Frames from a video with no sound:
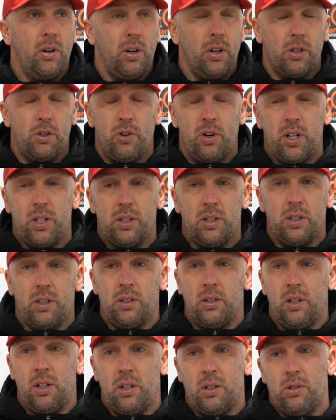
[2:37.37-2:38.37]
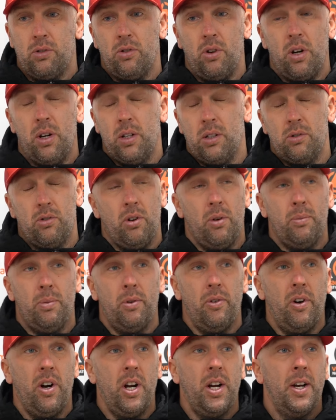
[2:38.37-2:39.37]
to address and try and
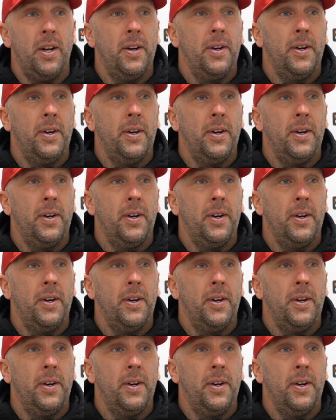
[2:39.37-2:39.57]
put right.